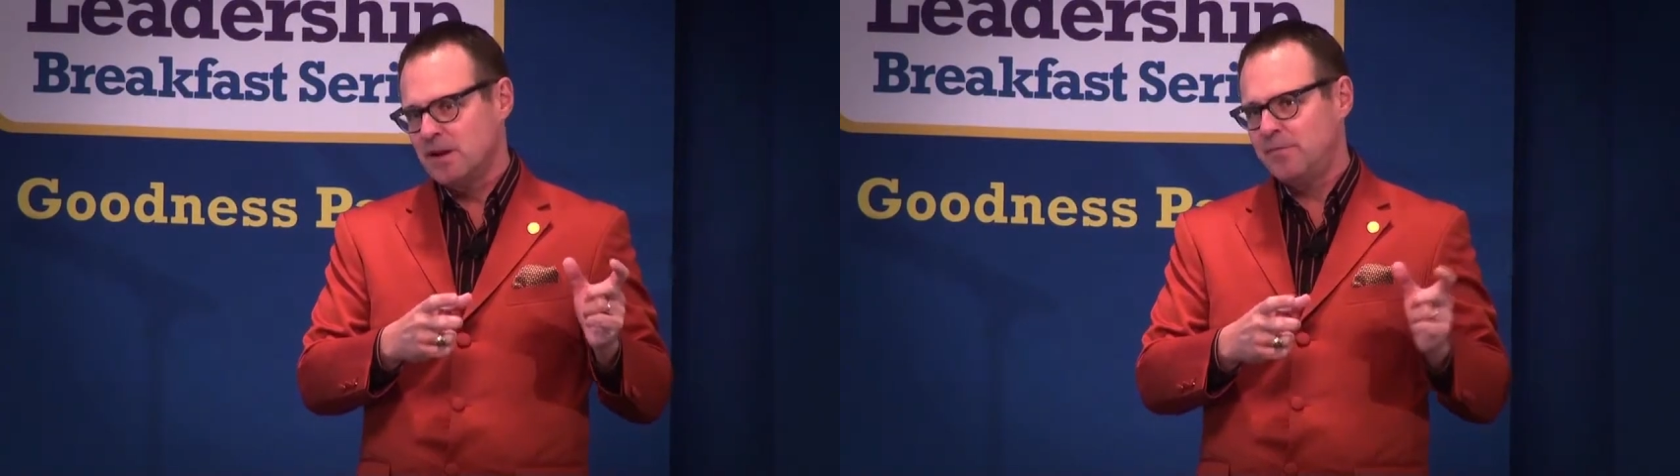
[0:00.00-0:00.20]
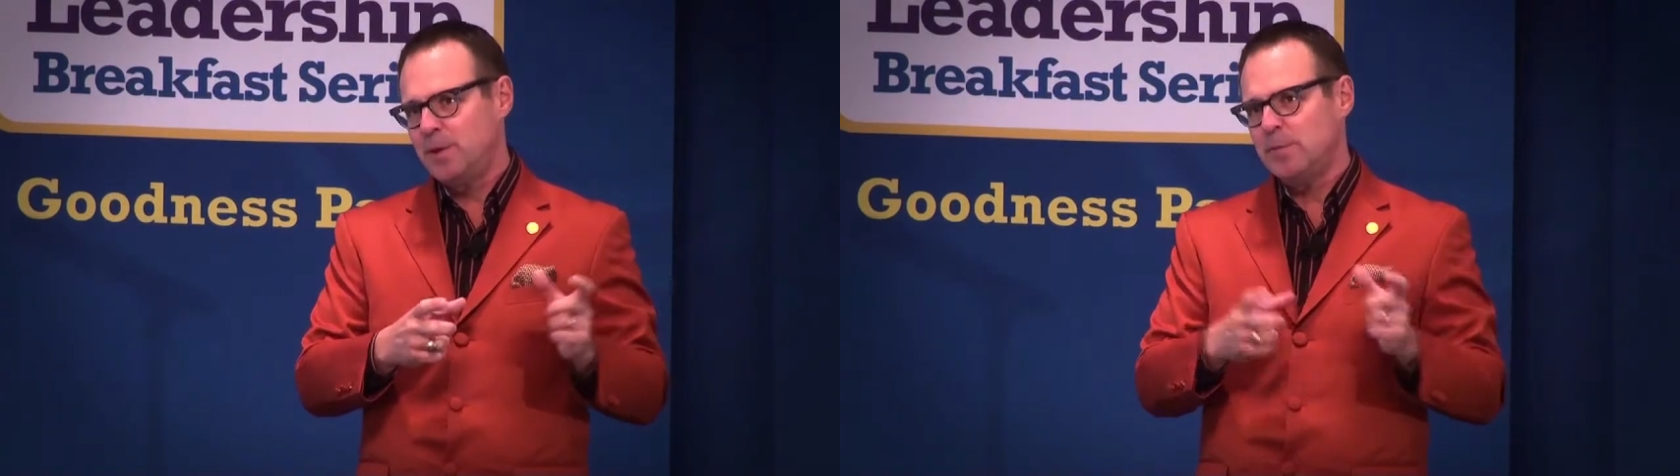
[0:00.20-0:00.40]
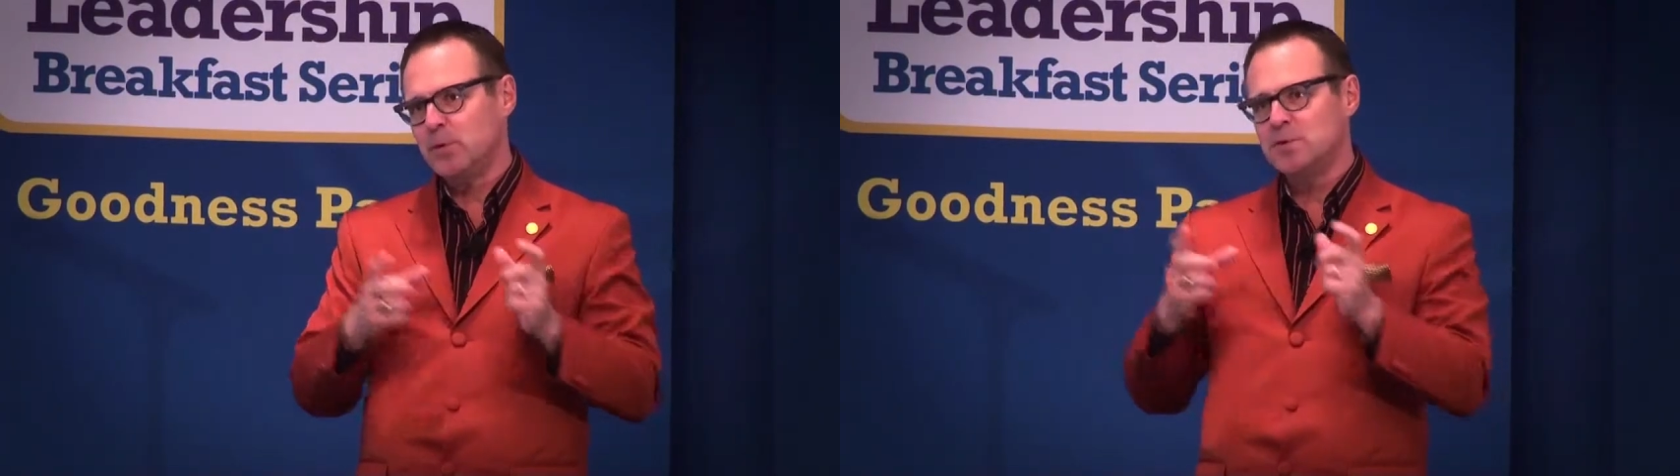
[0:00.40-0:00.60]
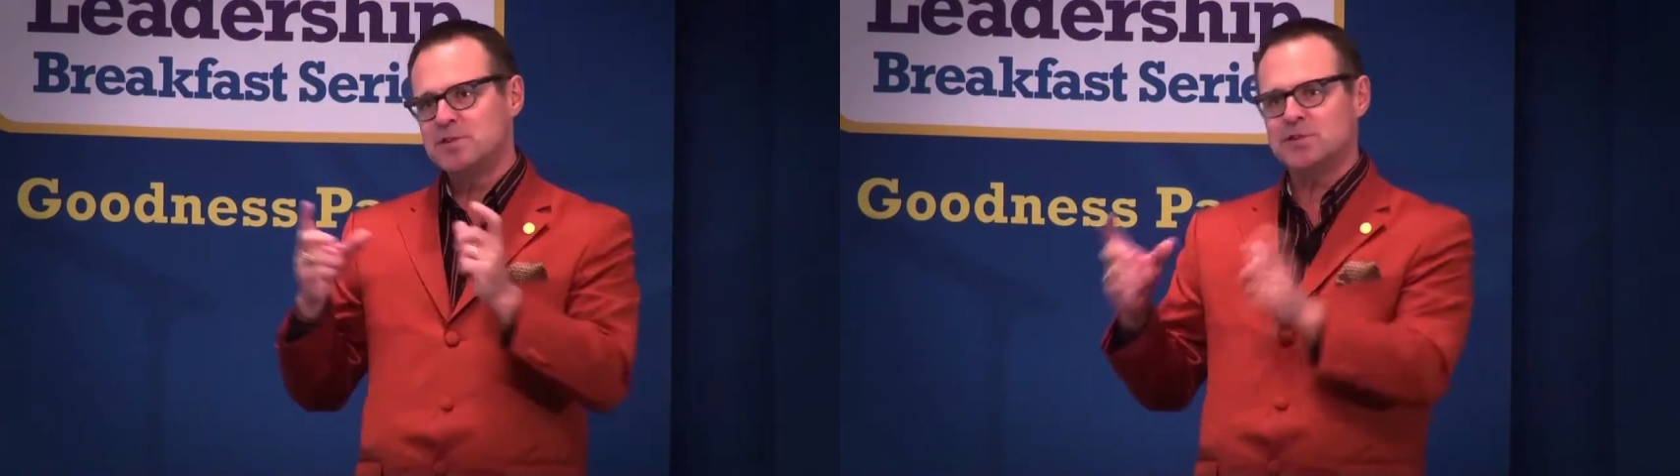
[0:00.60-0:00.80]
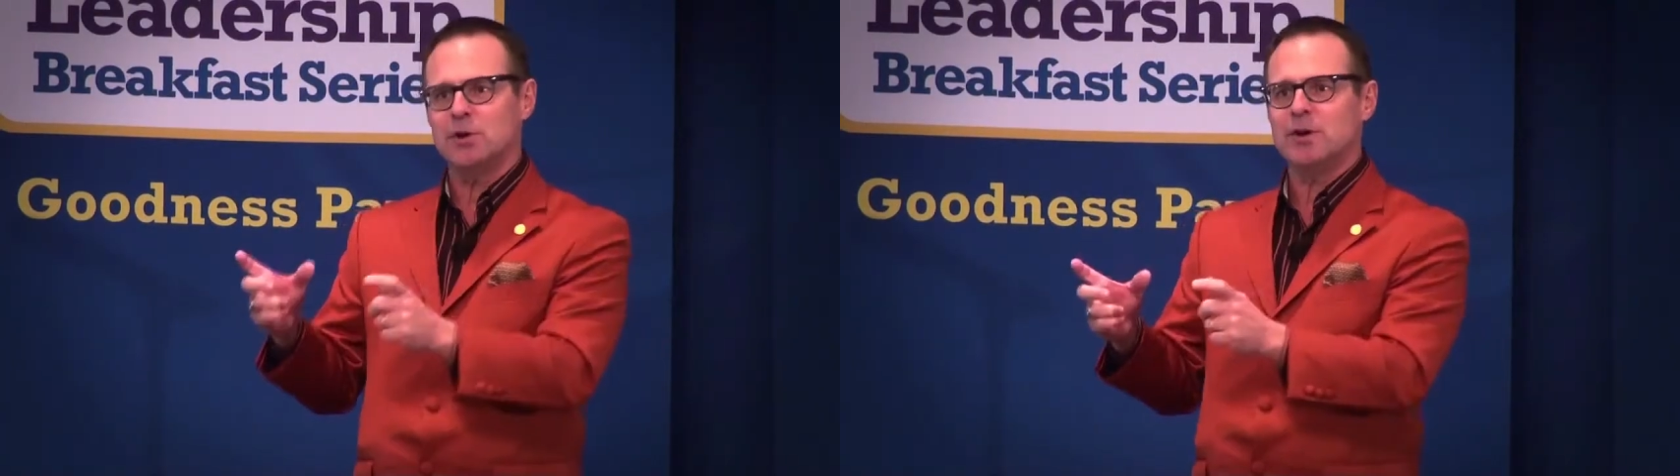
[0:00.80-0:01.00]
of people who
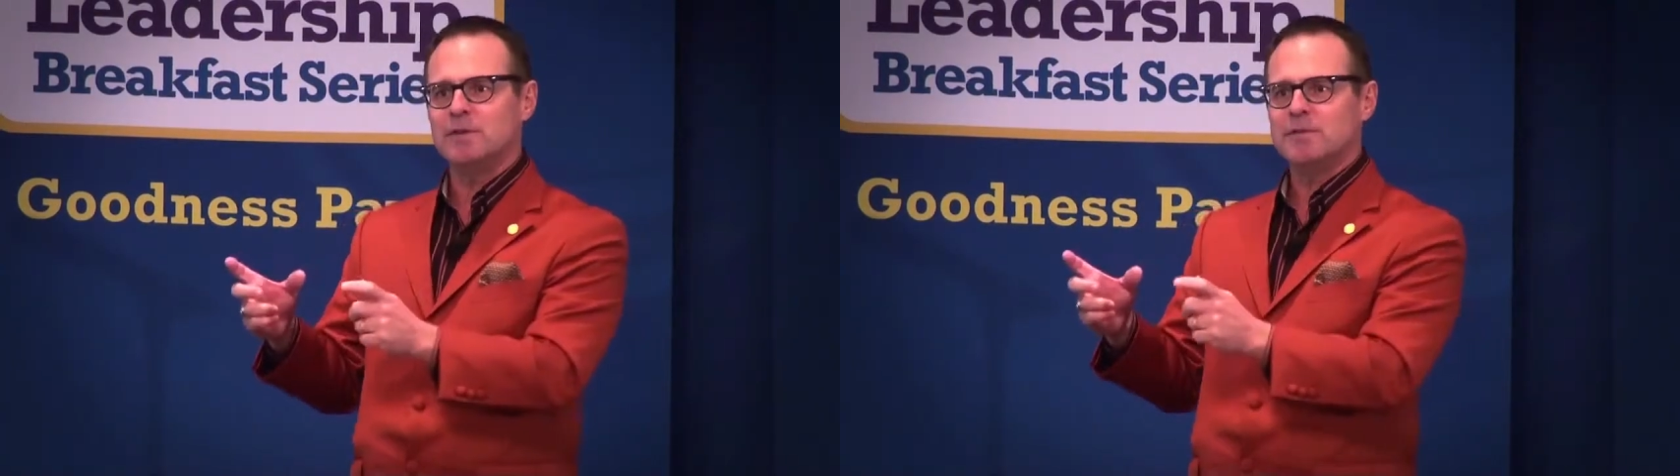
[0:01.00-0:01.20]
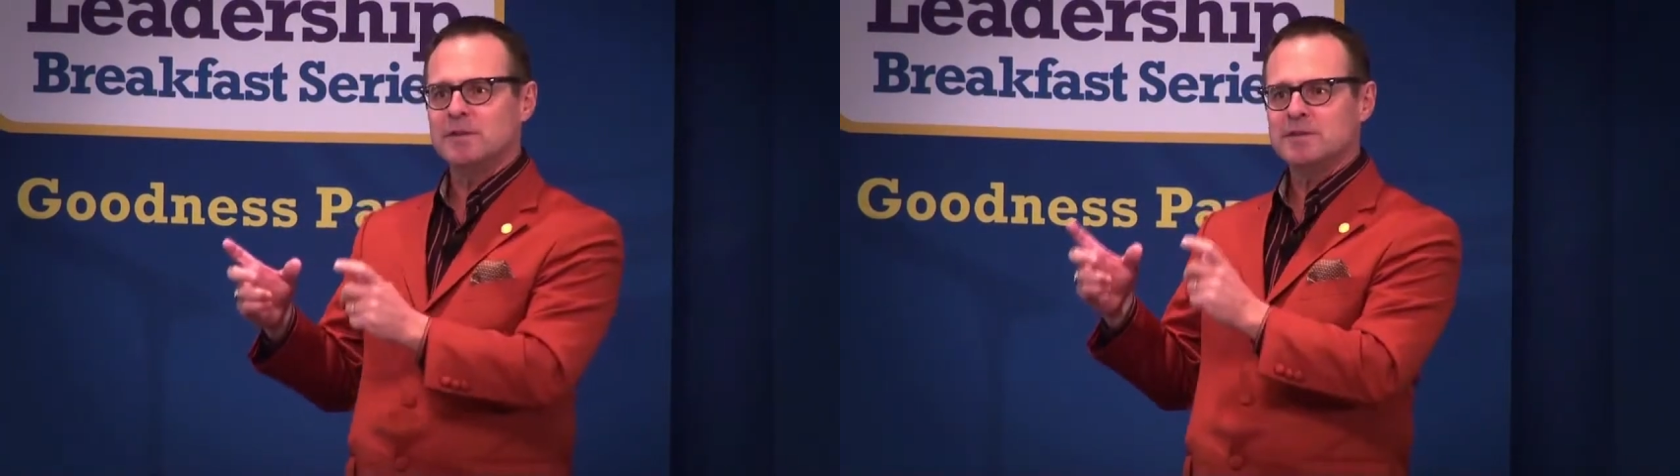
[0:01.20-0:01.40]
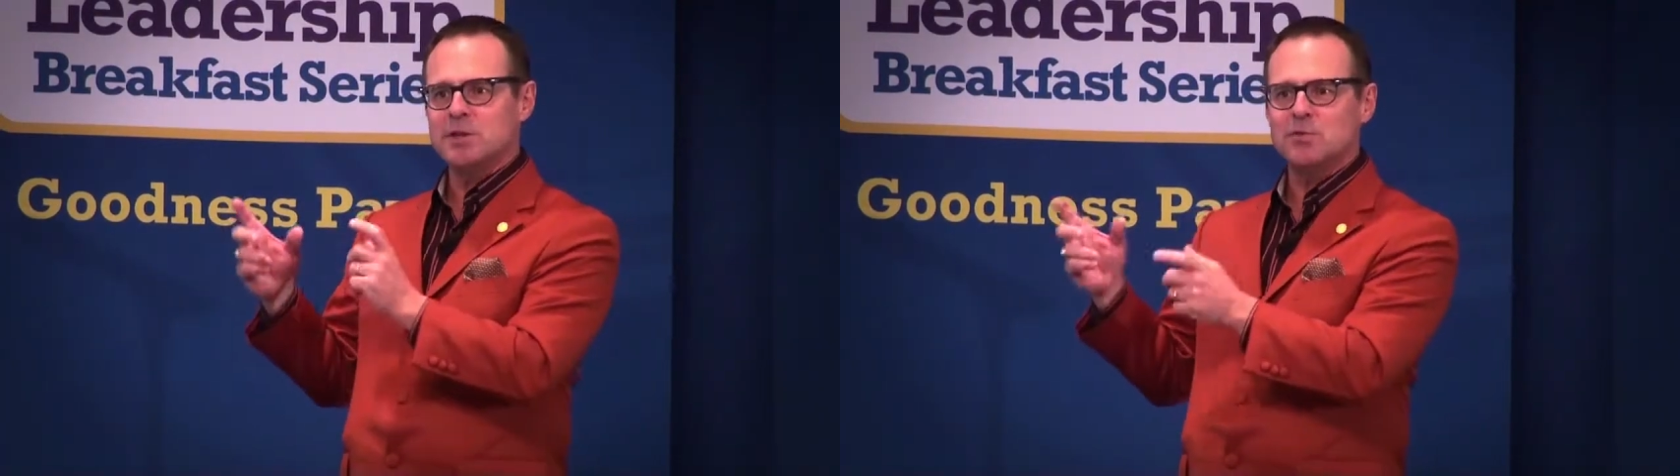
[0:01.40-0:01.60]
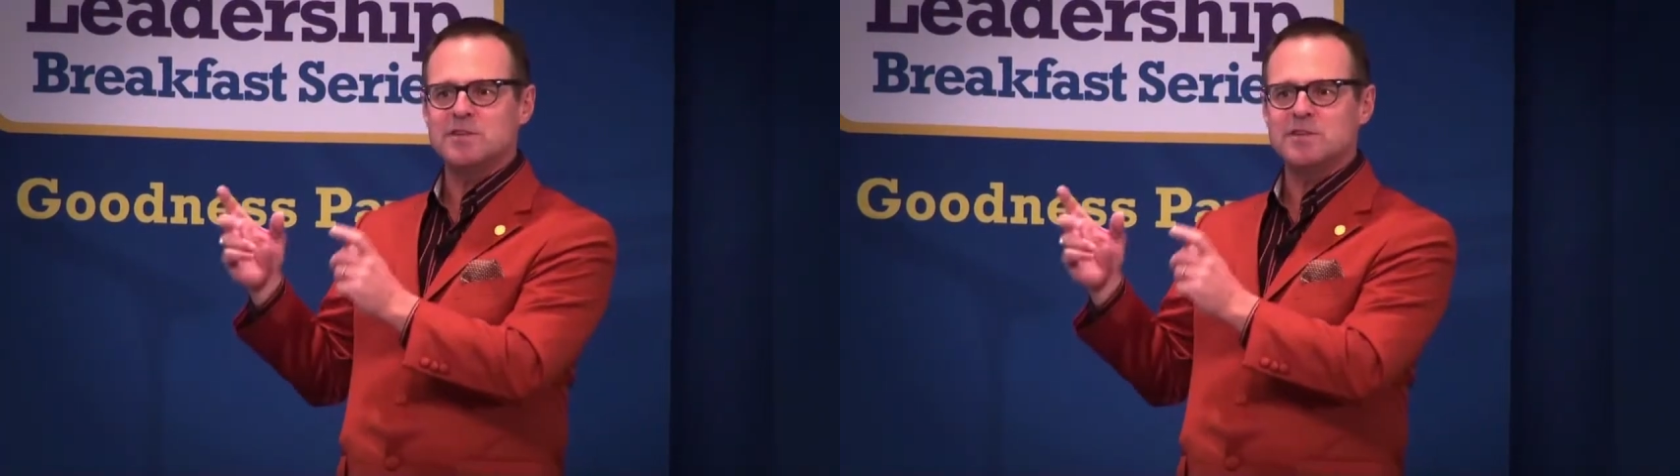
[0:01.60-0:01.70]
served so